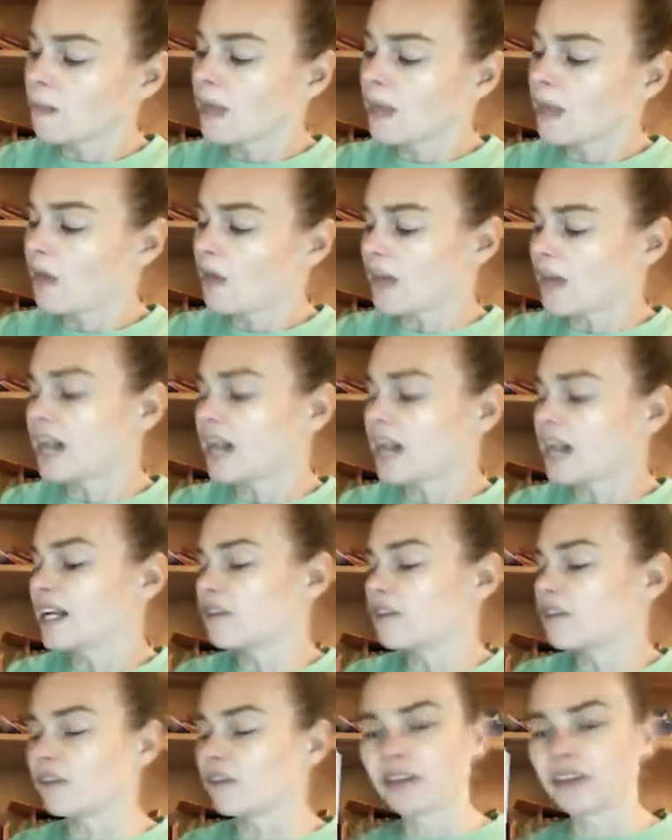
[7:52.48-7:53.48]
And then I need a
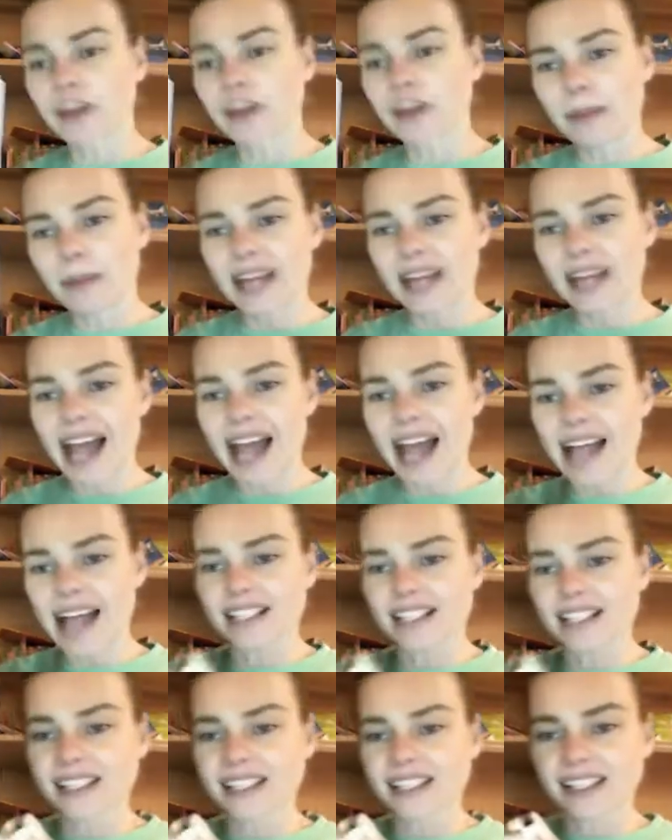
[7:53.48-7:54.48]
full stop at the
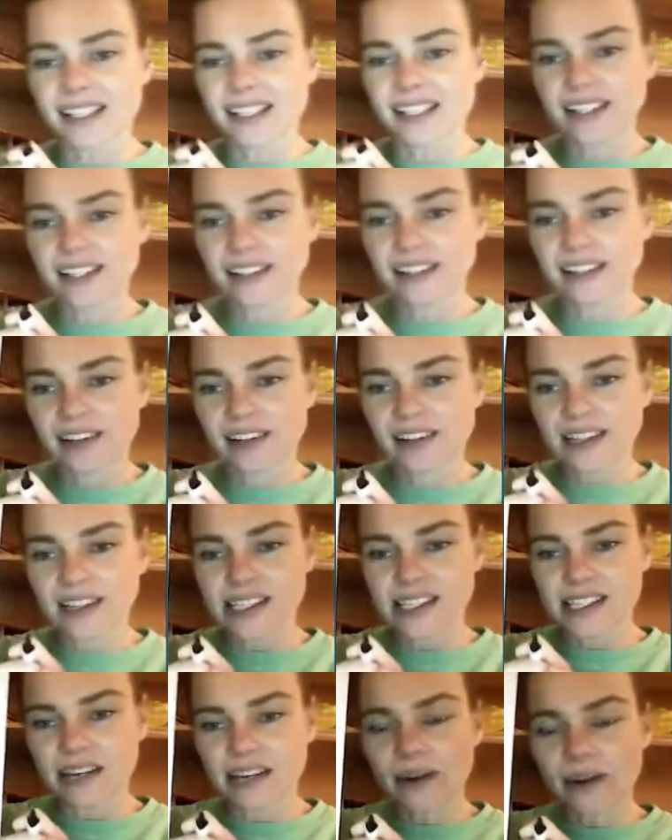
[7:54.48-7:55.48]
end.
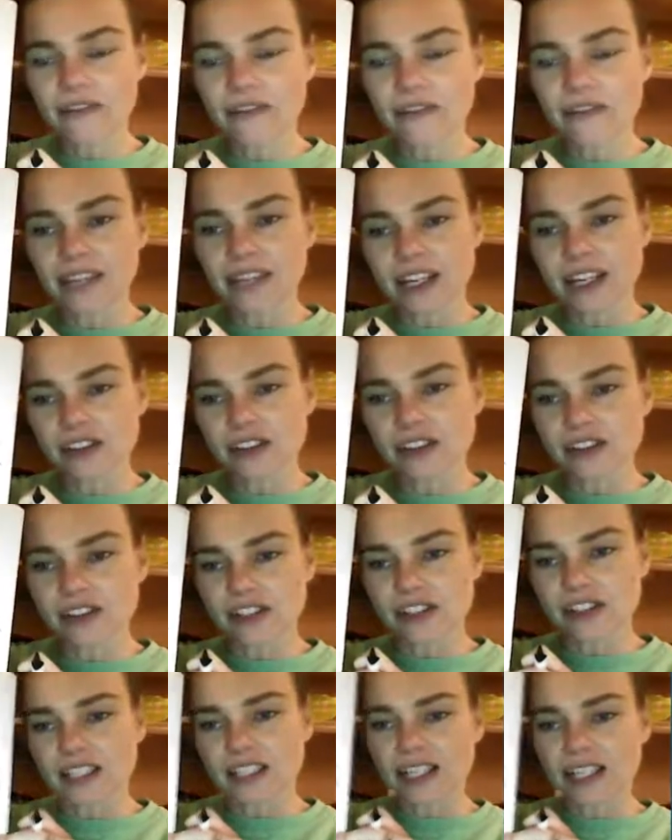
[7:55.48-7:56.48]
So hopefully yours
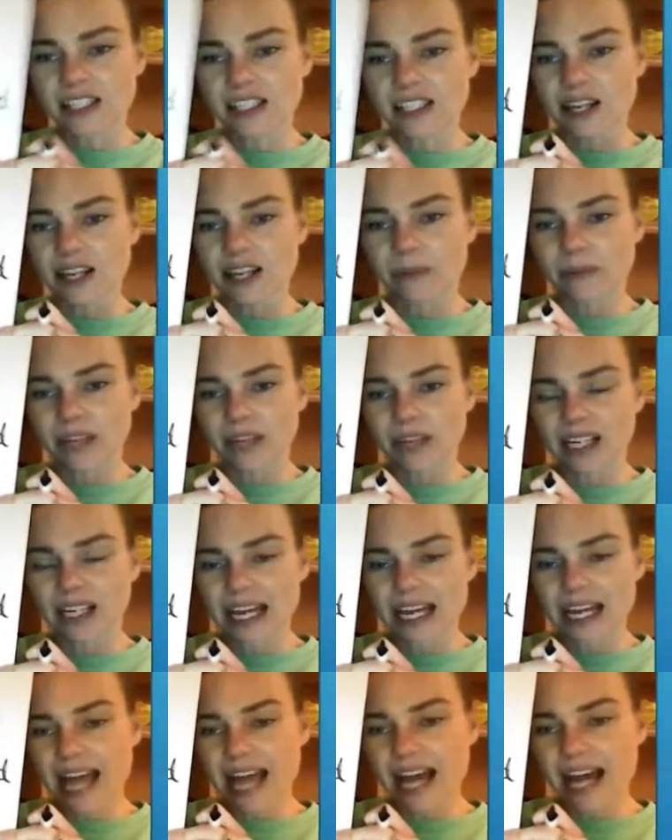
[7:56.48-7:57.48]
looks like something like
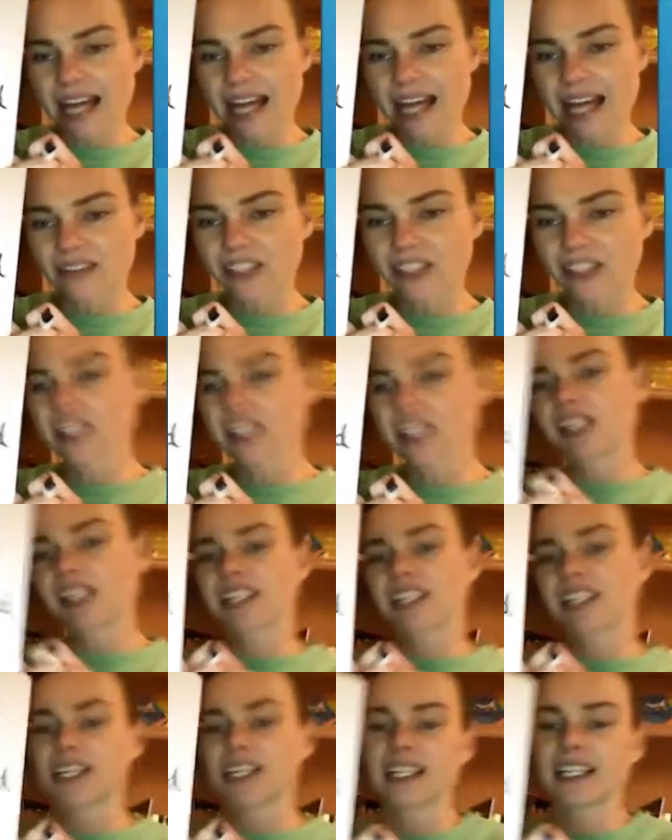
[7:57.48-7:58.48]
that. And if it doesn't look
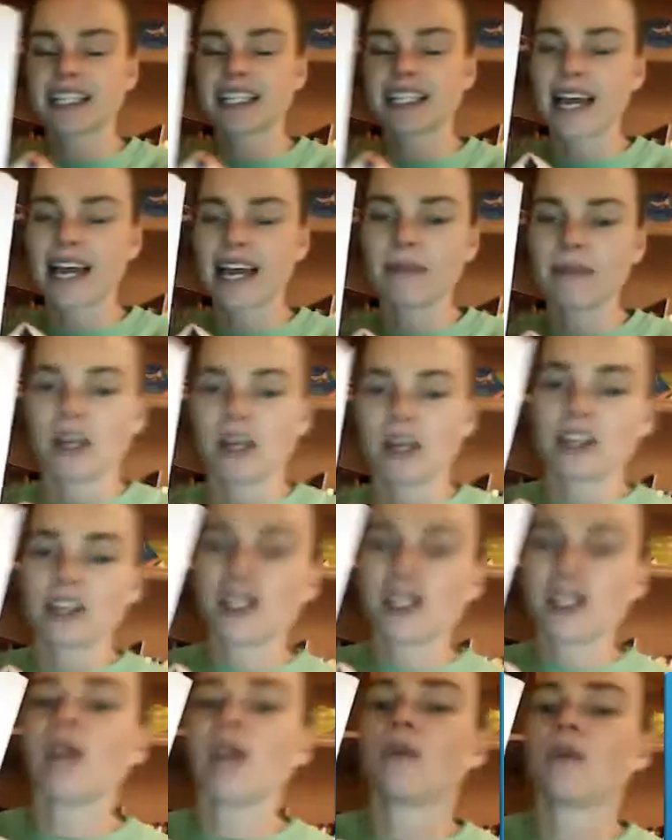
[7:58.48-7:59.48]
exactly the same,
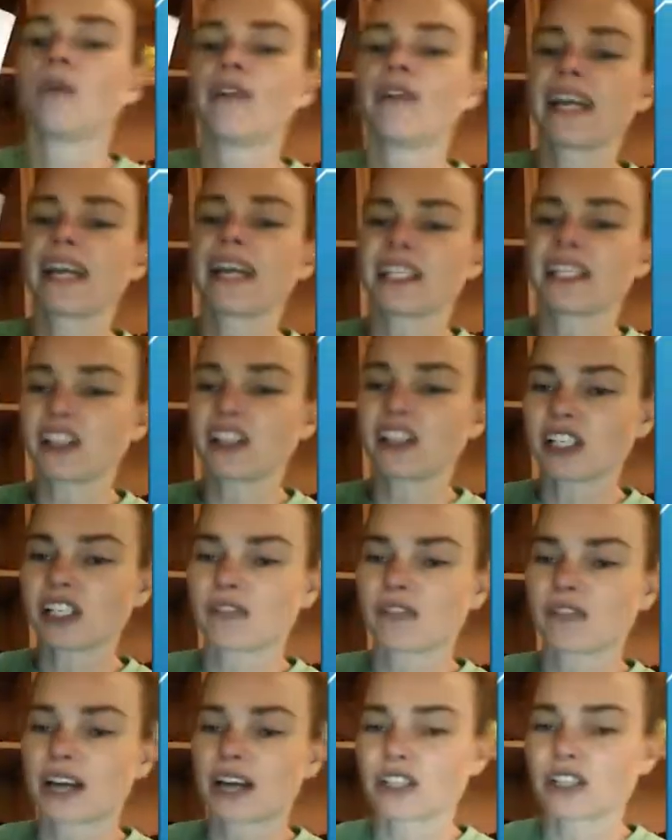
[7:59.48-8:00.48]
don't worry. As long as you've
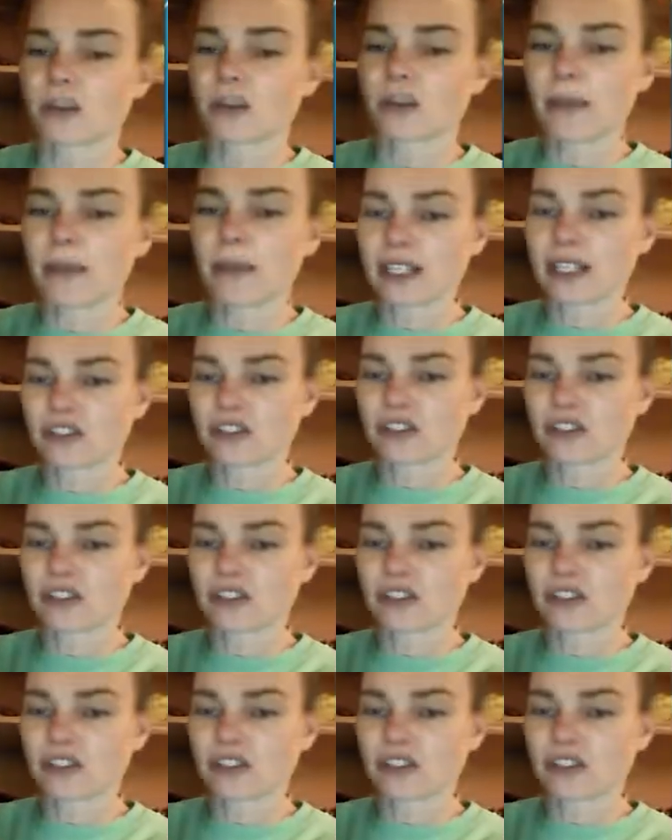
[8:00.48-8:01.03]
had your best